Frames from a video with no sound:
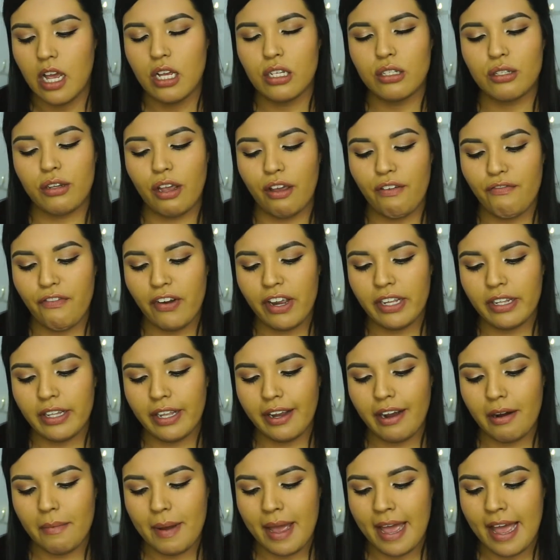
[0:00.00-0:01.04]
So I finally
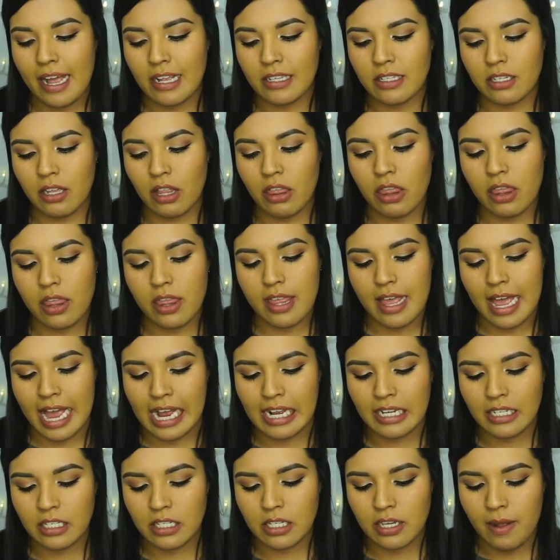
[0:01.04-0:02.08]
got my hands on
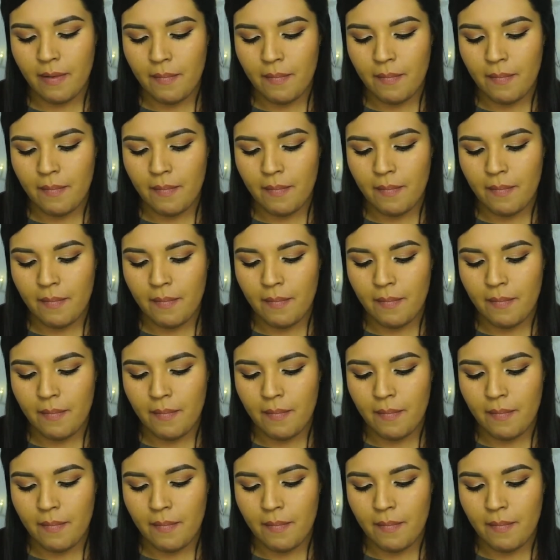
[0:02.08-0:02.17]
that.